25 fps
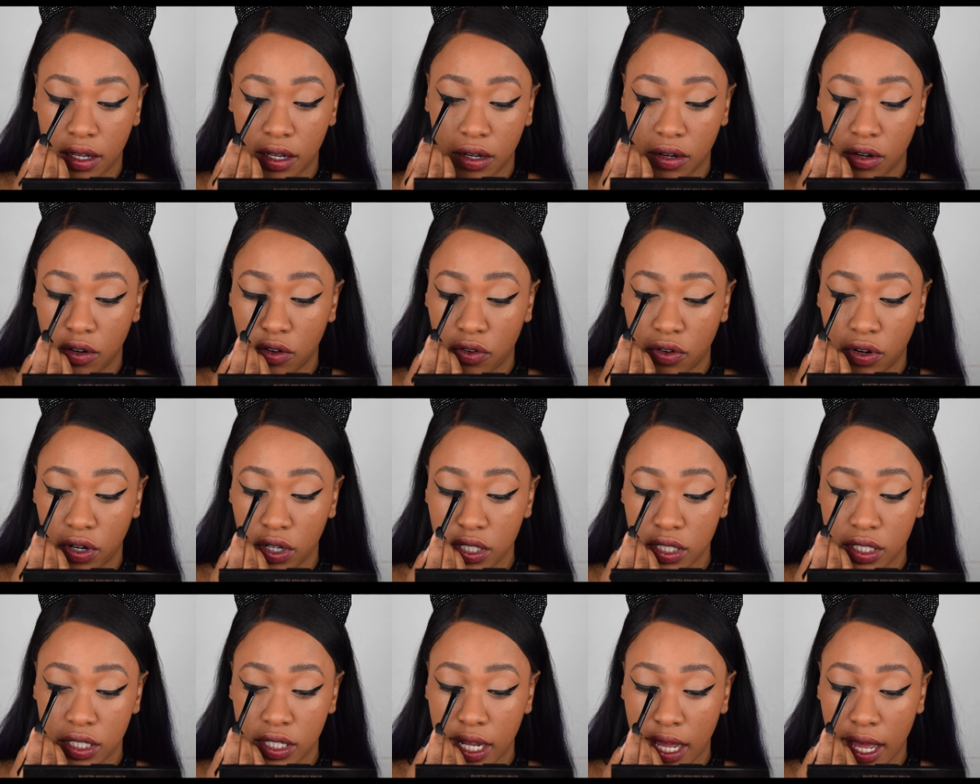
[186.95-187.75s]

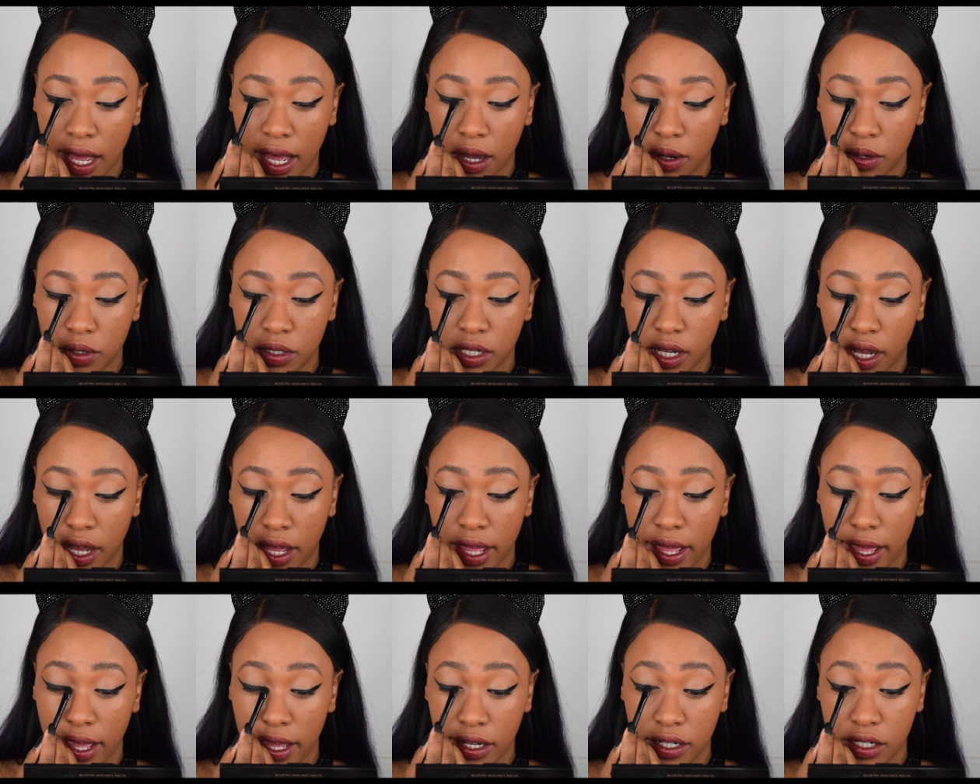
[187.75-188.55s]
across the outer
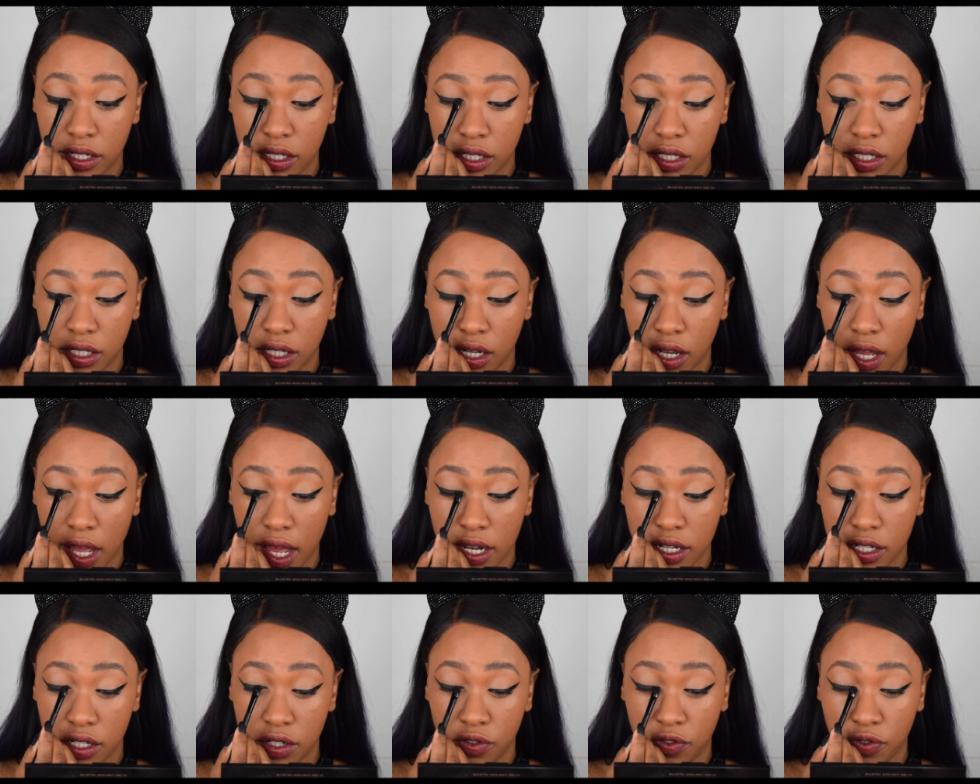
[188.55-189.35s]
edge
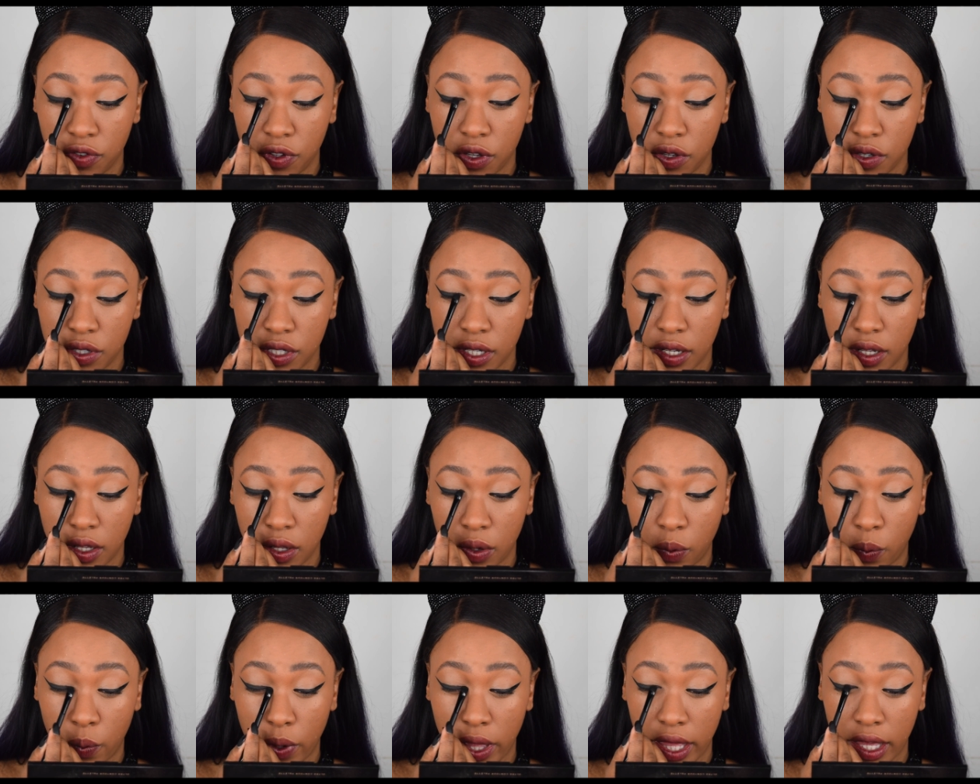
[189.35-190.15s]
and diffusing
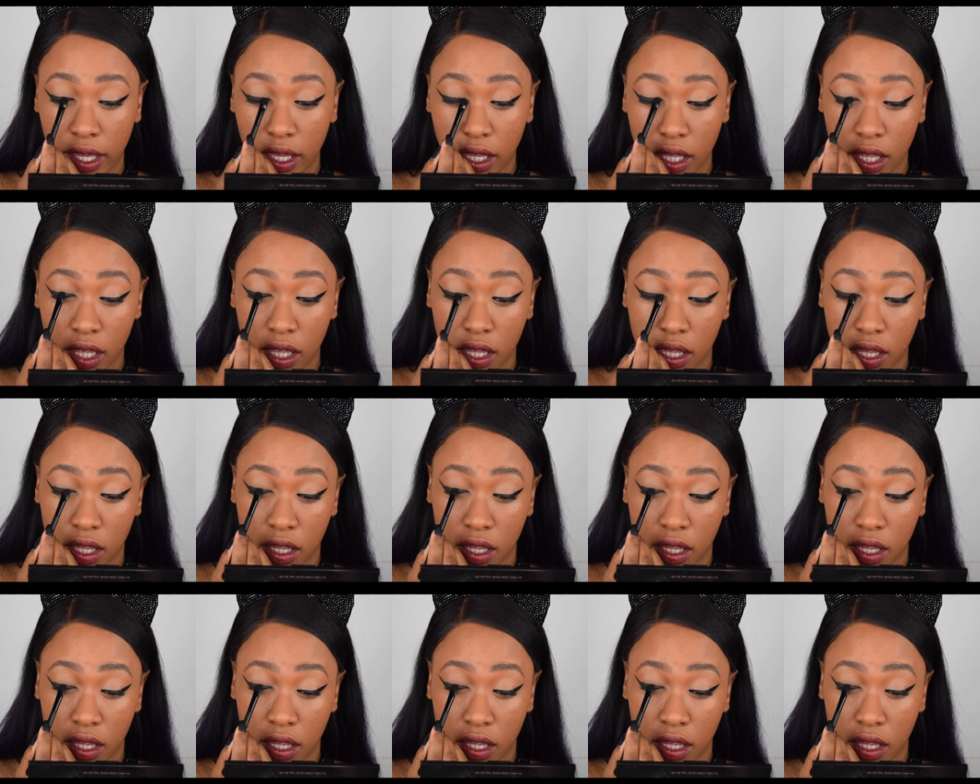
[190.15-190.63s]
the wing.